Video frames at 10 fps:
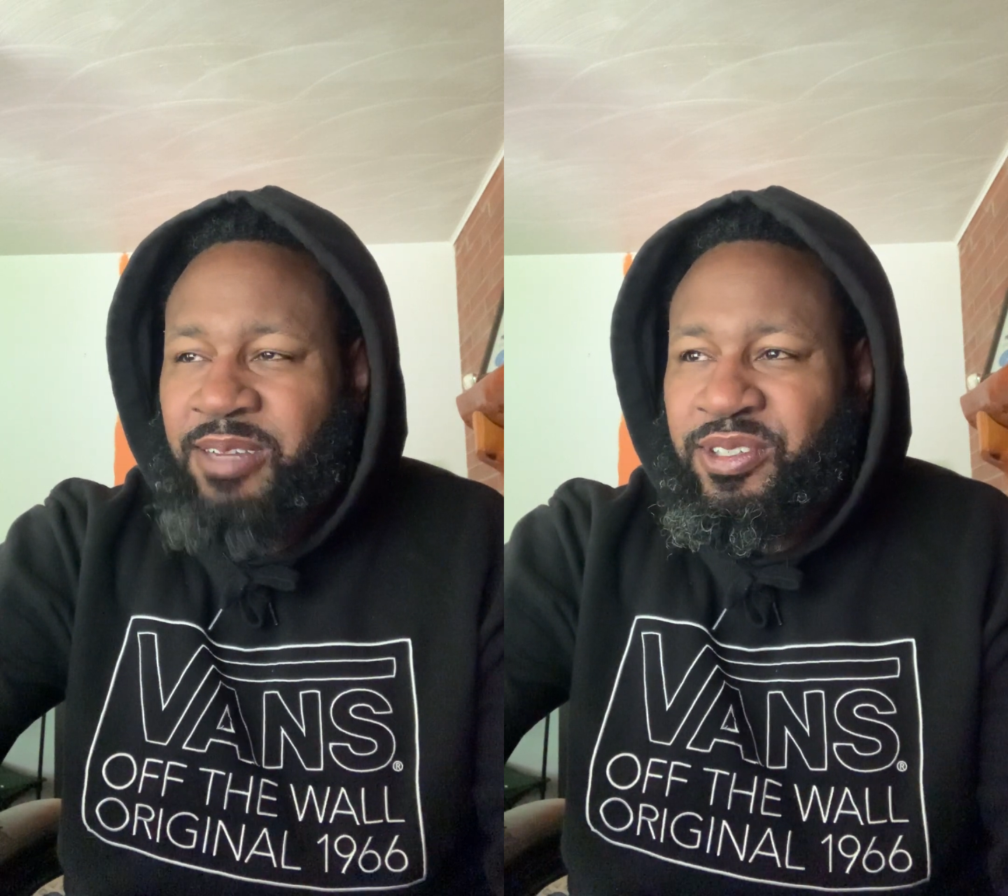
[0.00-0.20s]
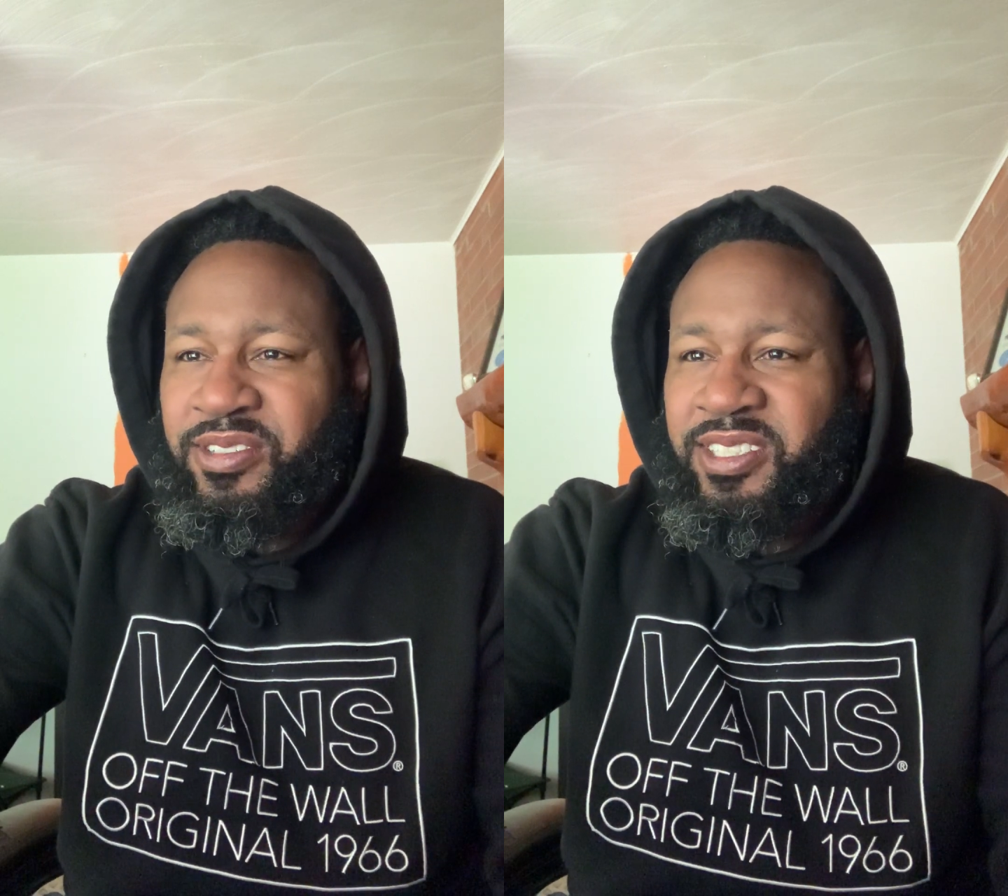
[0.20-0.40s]

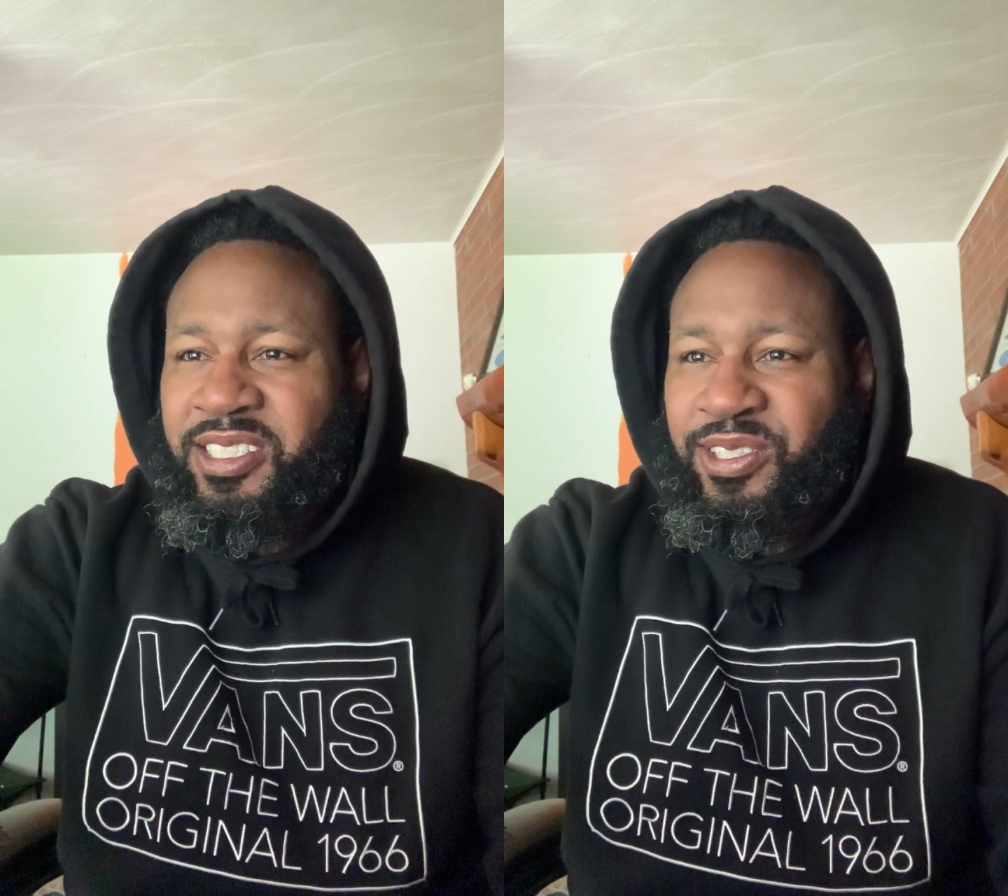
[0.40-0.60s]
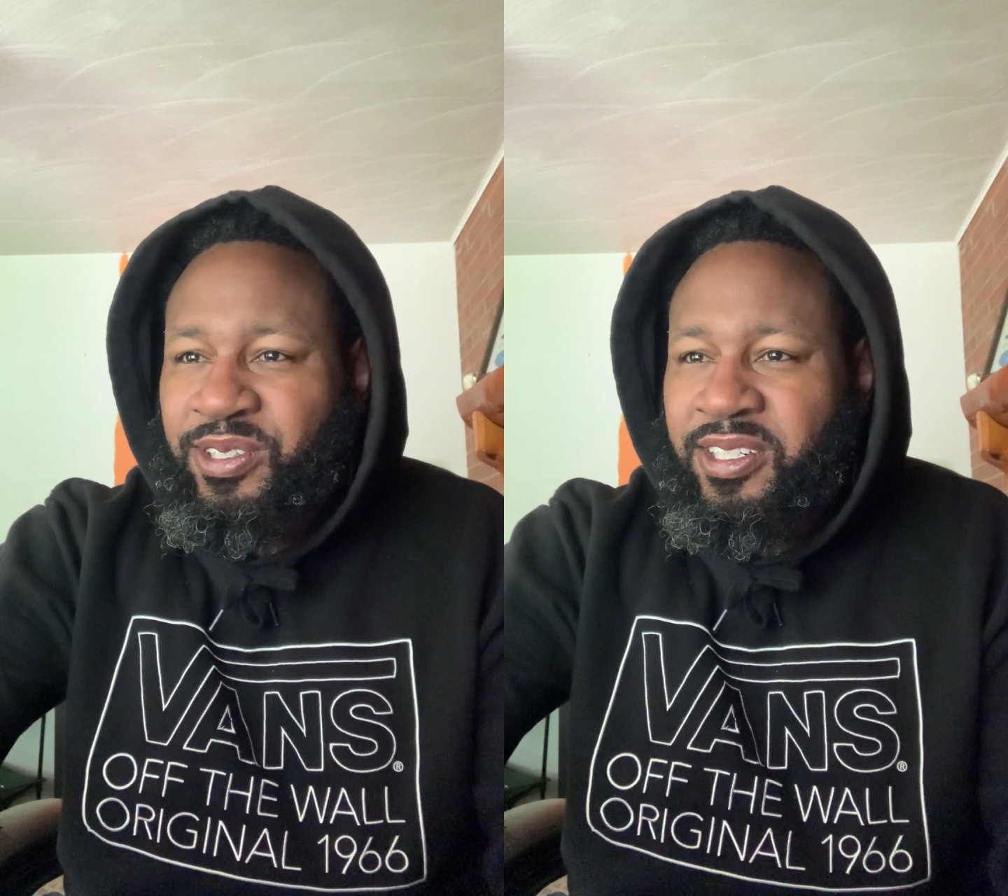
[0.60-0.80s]
of
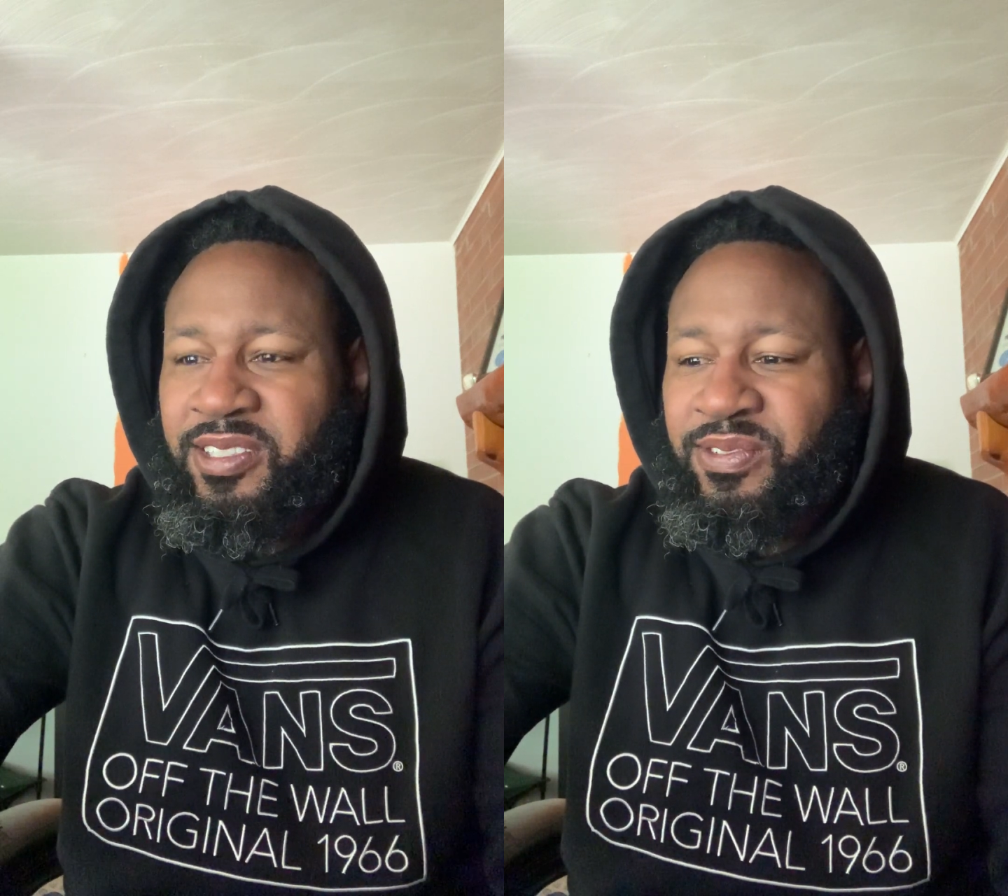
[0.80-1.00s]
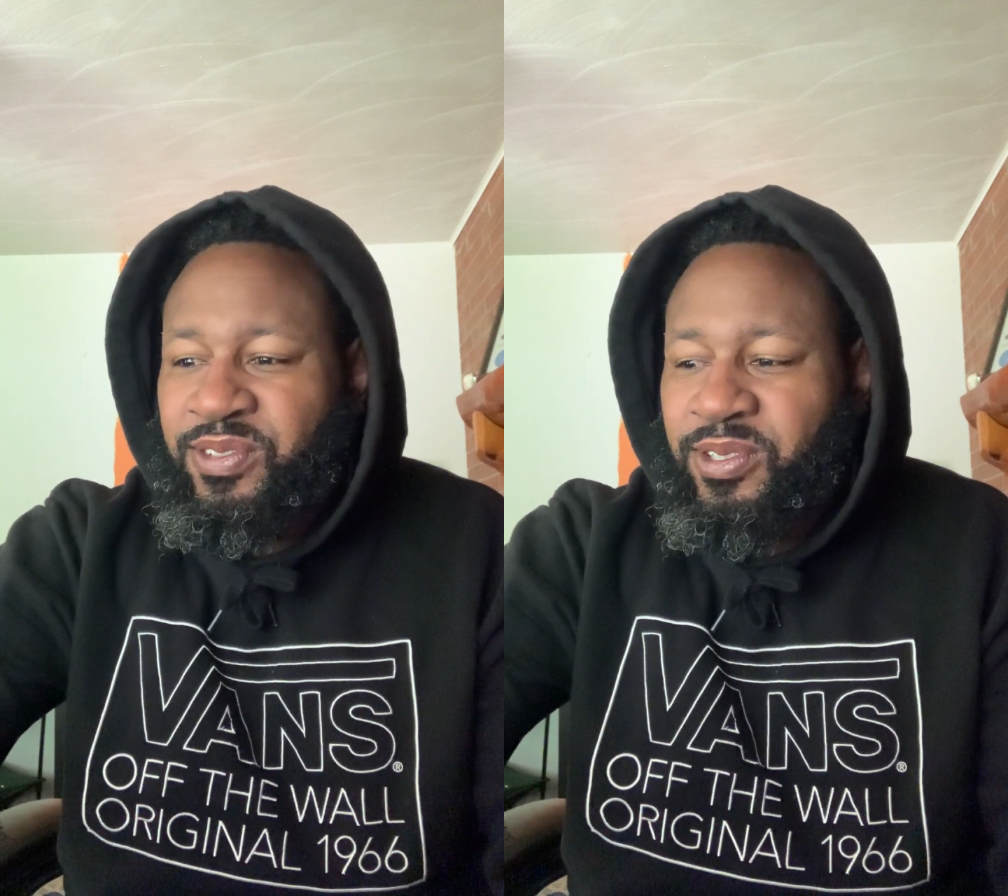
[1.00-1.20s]
recourse
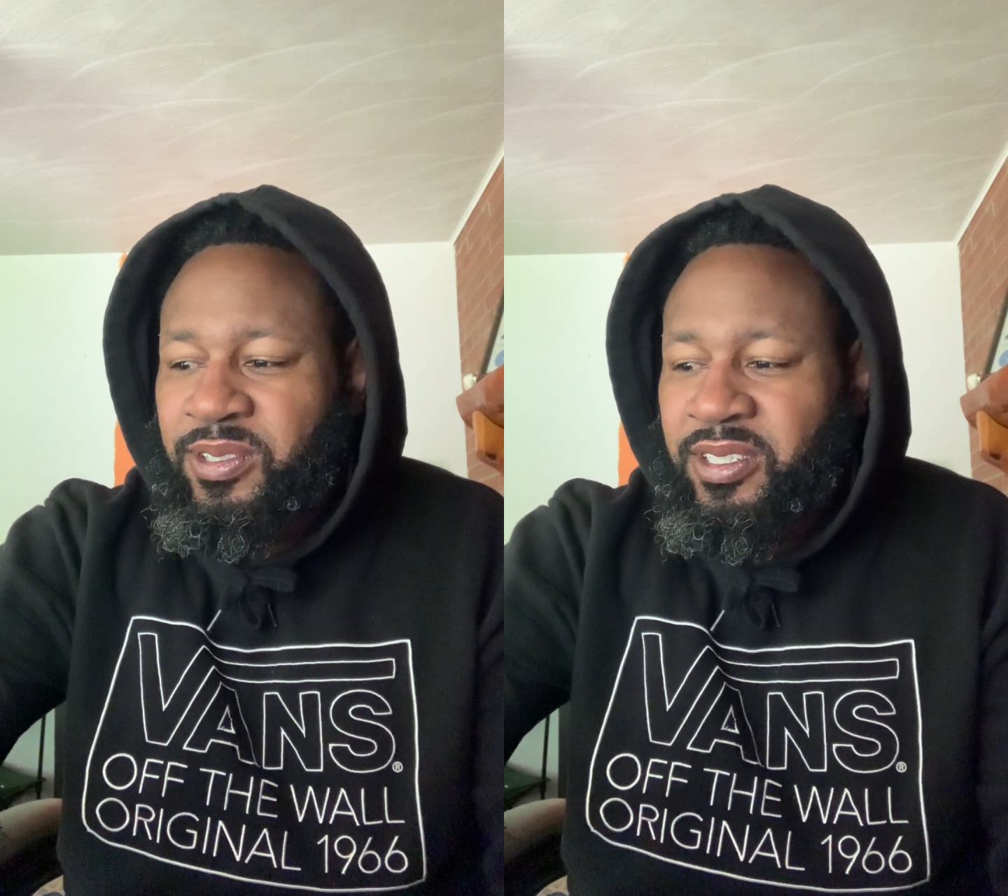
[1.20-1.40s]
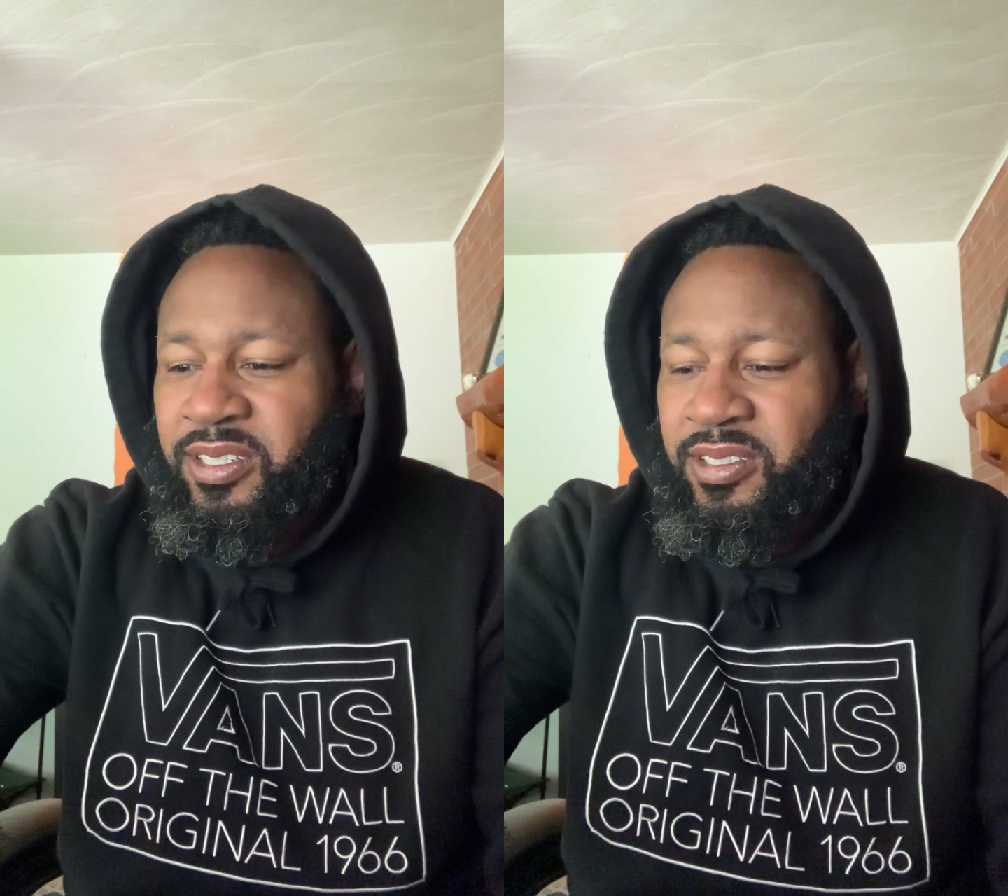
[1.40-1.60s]

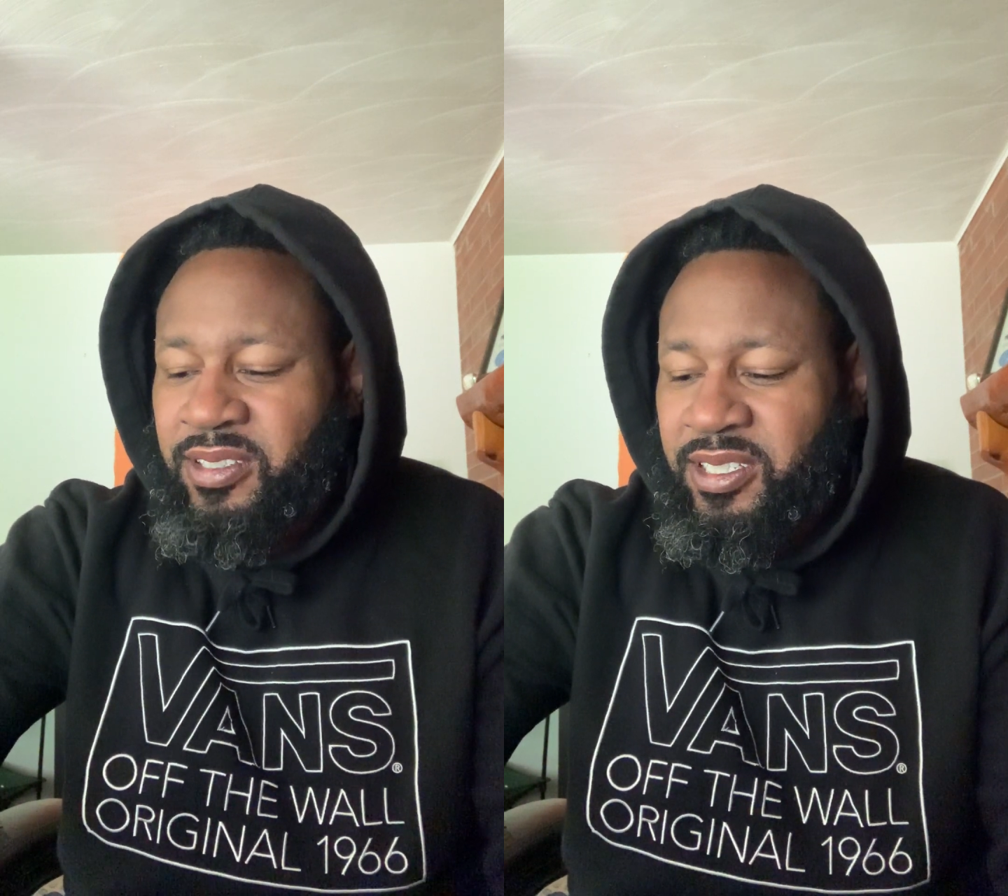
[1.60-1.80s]
for